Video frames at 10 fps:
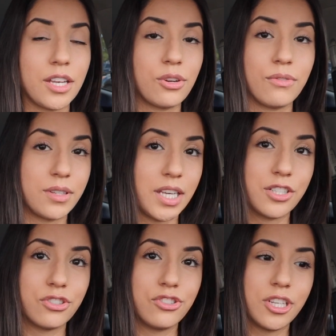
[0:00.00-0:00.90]
in your
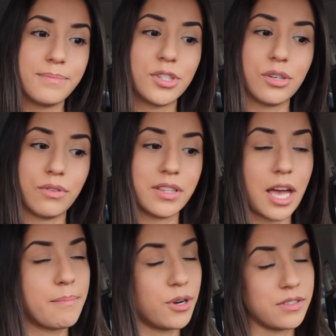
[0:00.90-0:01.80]
relationship to know that
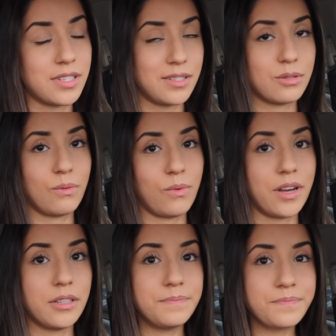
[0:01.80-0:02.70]
that person is the
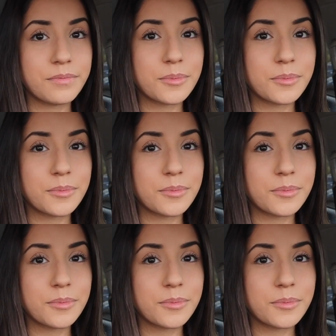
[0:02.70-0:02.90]
one.